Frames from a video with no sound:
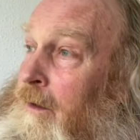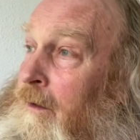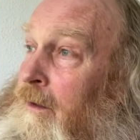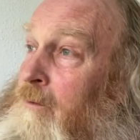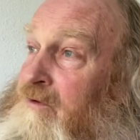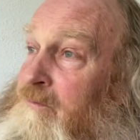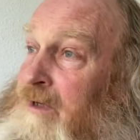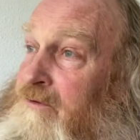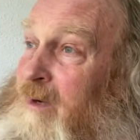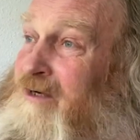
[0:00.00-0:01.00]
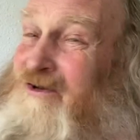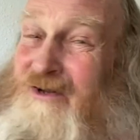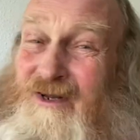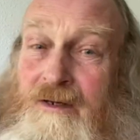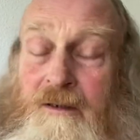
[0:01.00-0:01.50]
He would have been
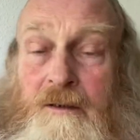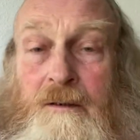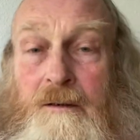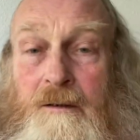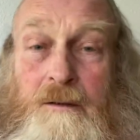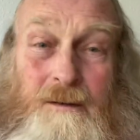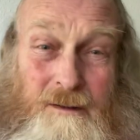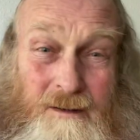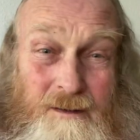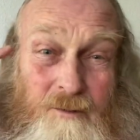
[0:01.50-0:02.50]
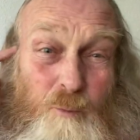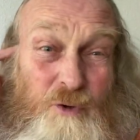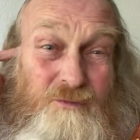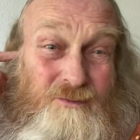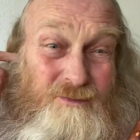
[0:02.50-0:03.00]
20
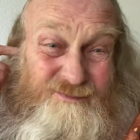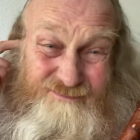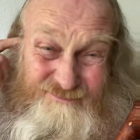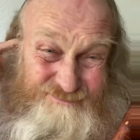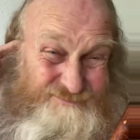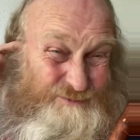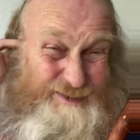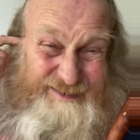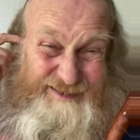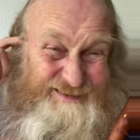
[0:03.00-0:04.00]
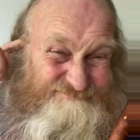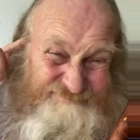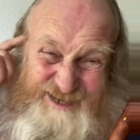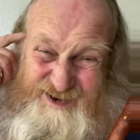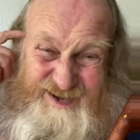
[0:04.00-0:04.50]
would
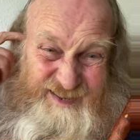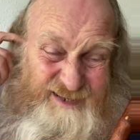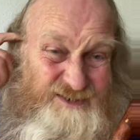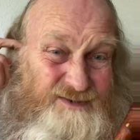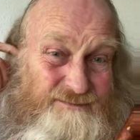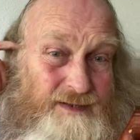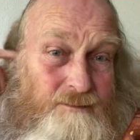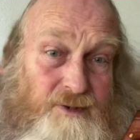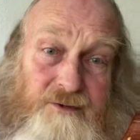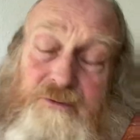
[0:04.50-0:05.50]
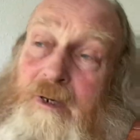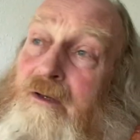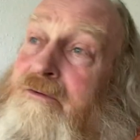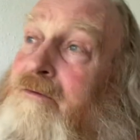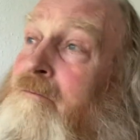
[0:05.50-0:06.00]
29 this November the
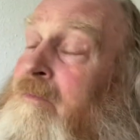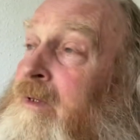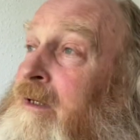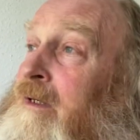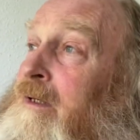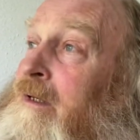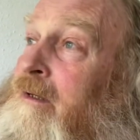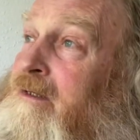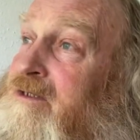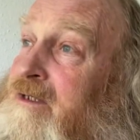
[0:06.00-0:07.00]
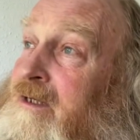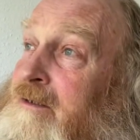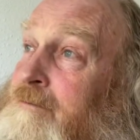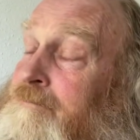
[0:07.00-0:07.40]
12th this year.